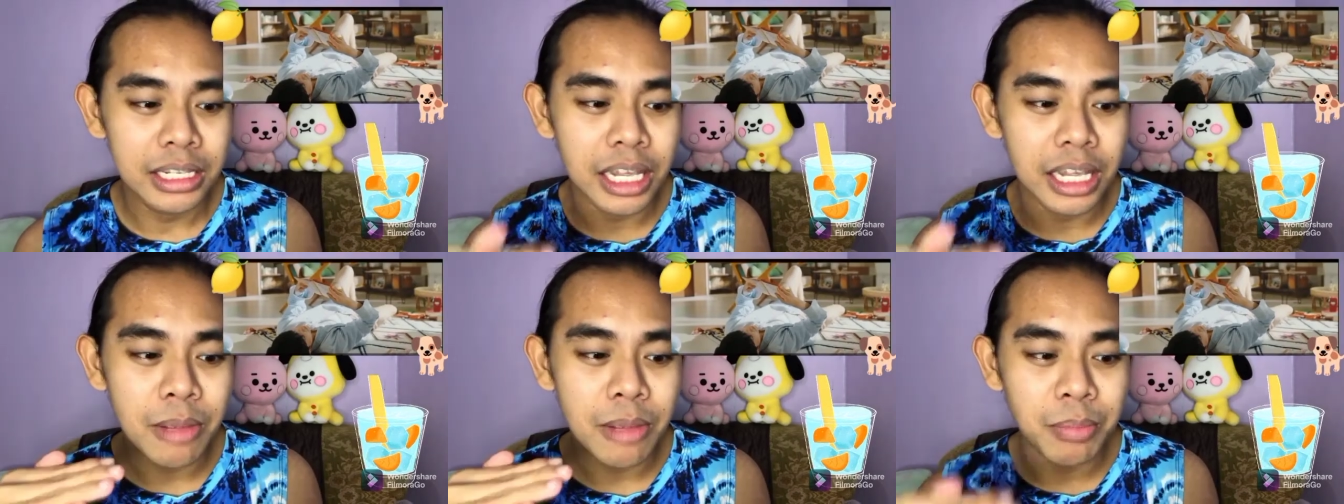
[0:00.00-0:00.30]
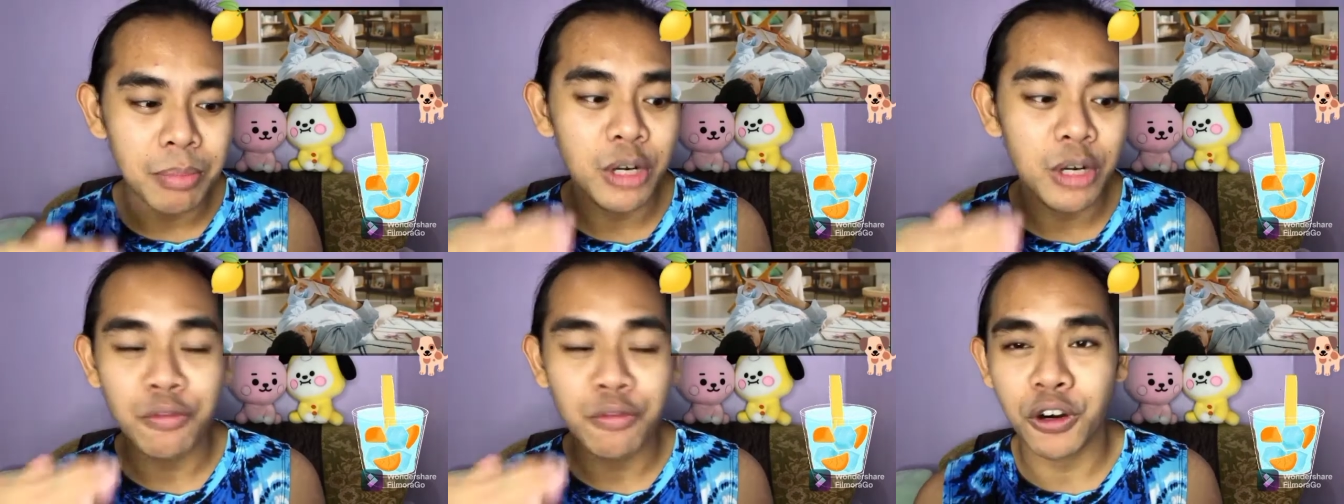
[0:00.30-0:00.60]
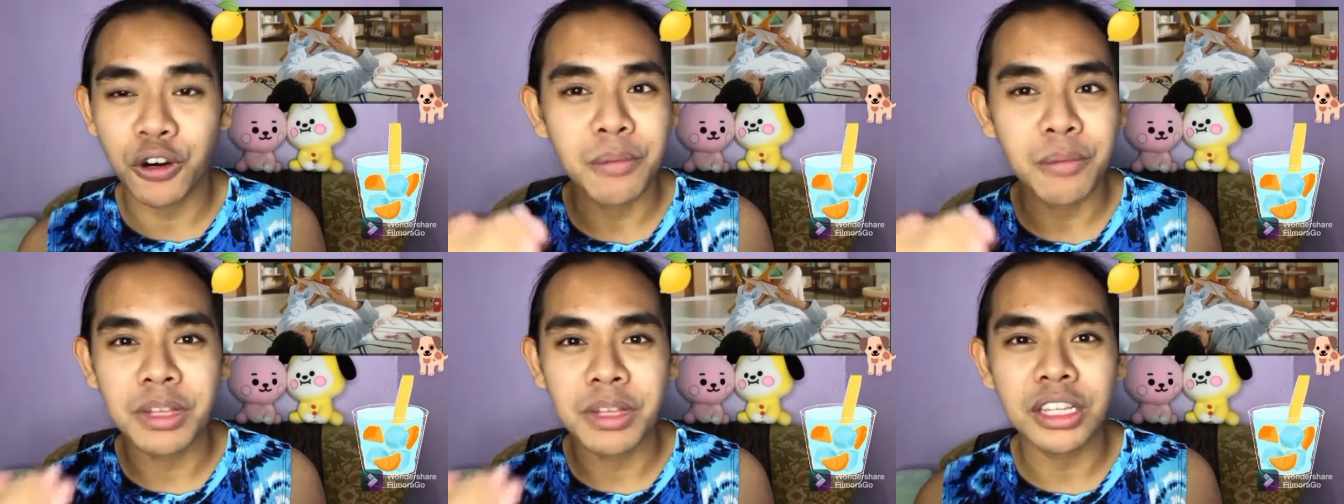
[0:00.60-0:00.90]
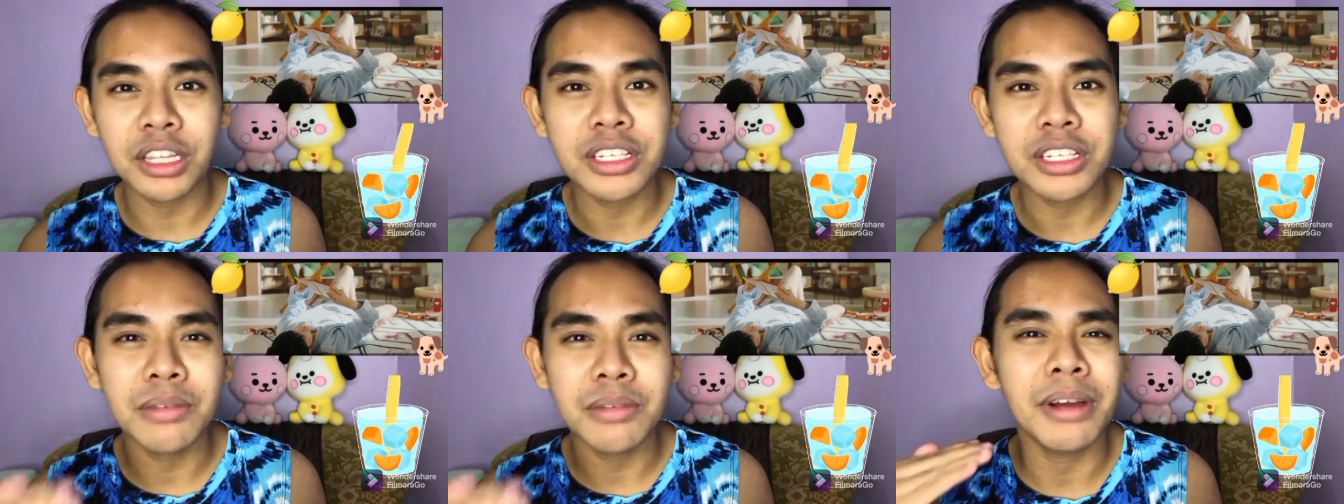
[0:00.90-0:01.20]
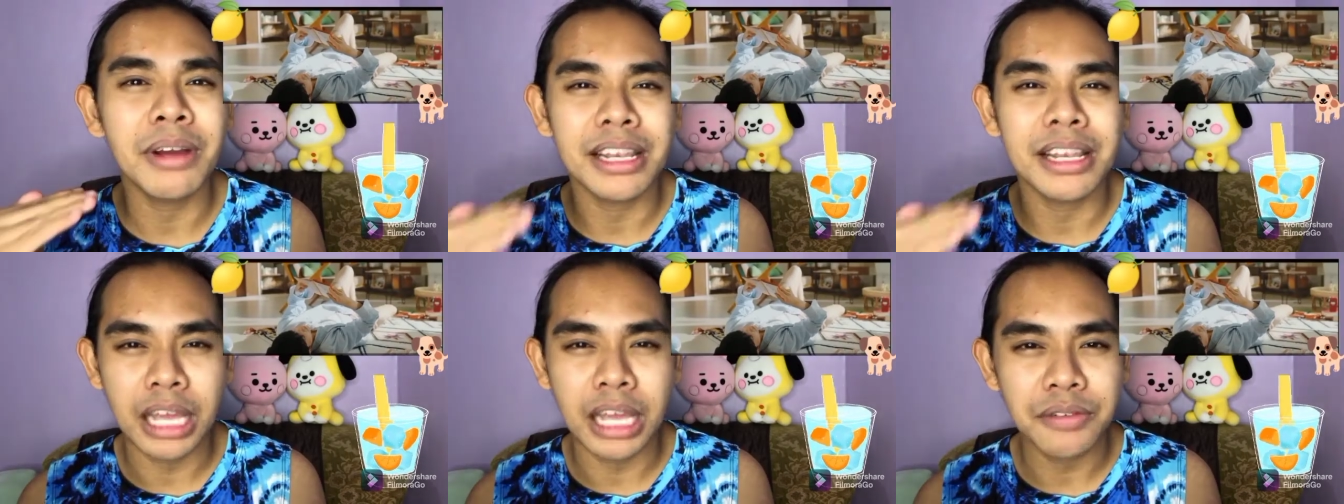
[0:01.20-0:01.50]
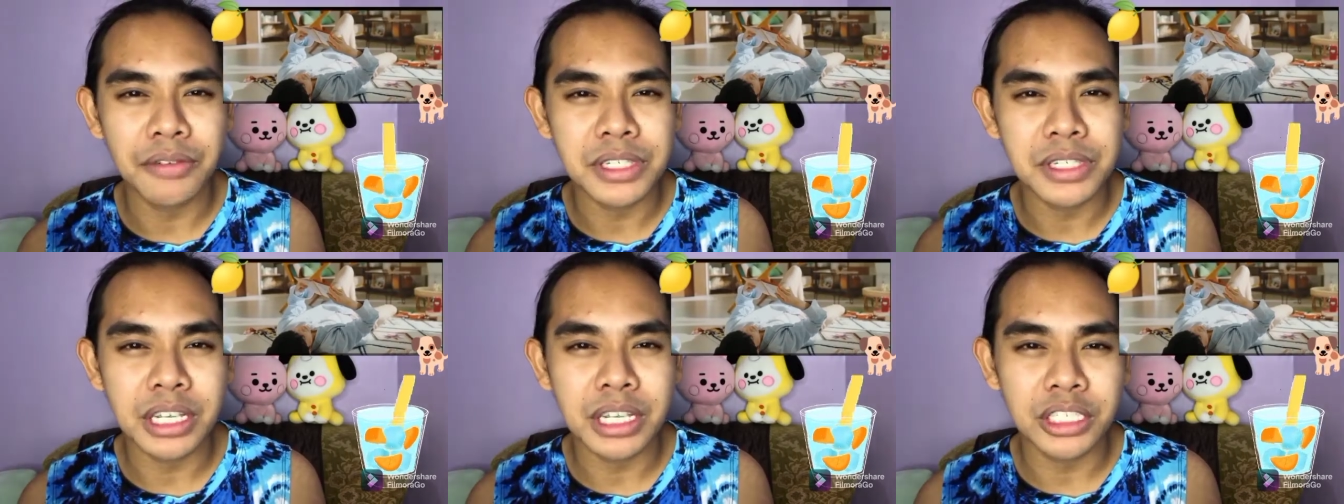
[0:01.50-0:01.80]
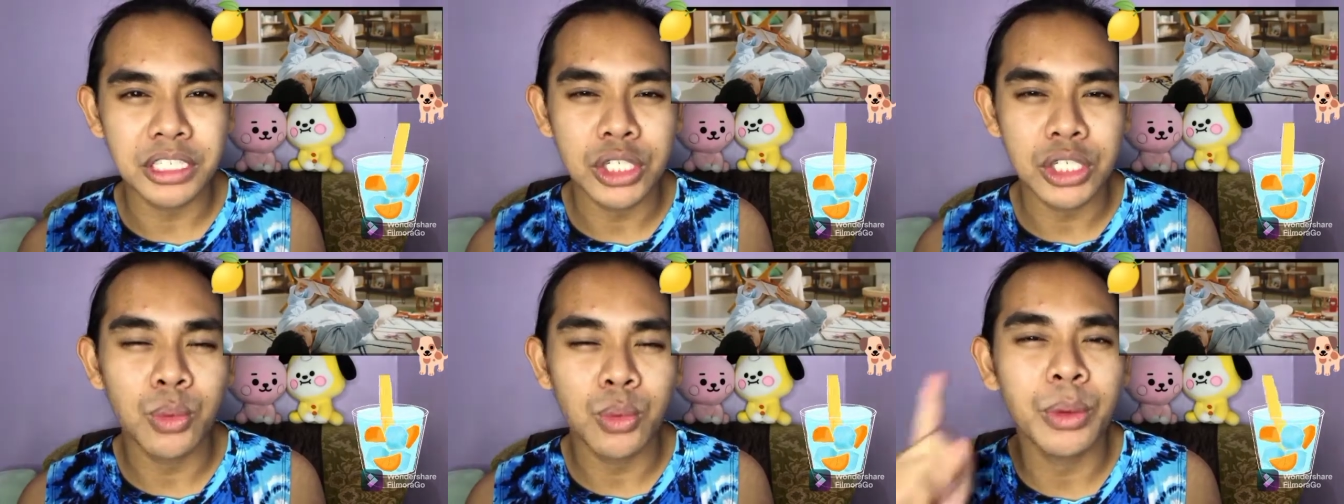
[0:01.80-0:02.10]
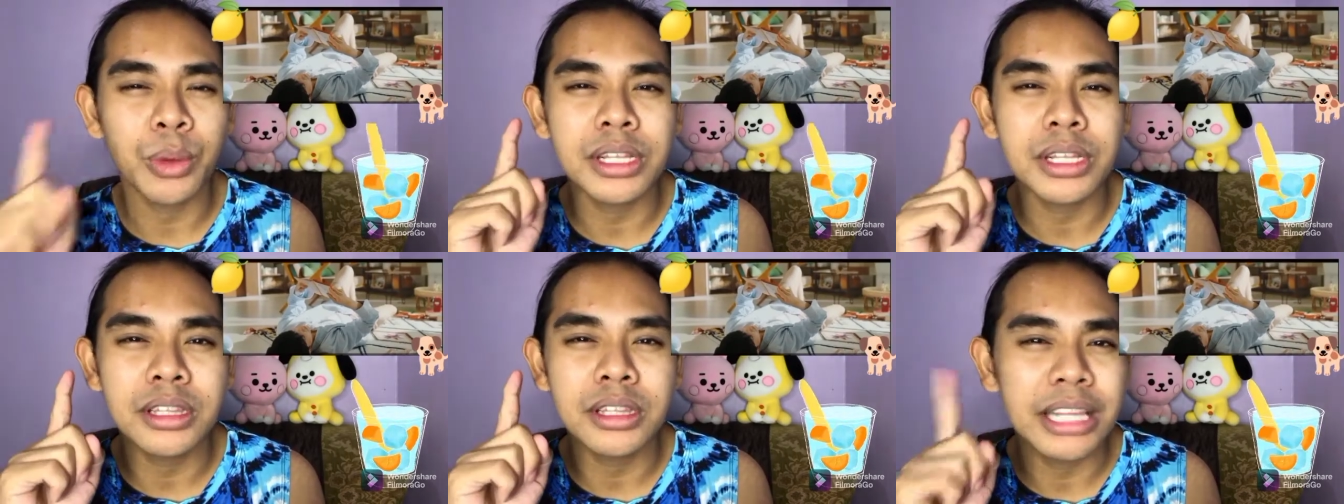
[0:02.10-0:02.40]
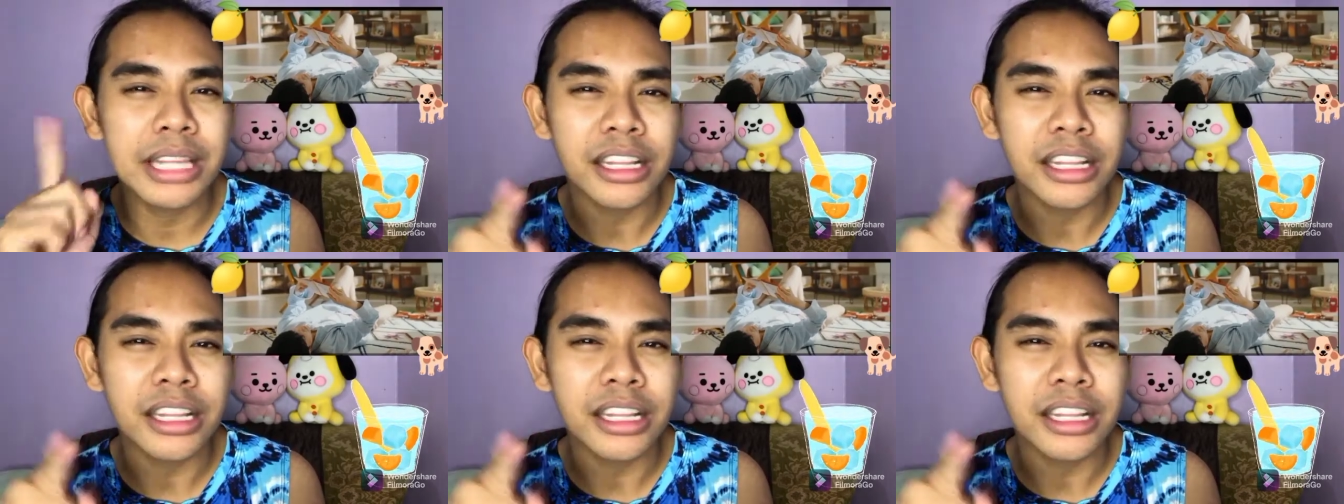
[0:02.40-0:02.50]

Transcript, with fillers: na i-perform niya to sa mga live stages with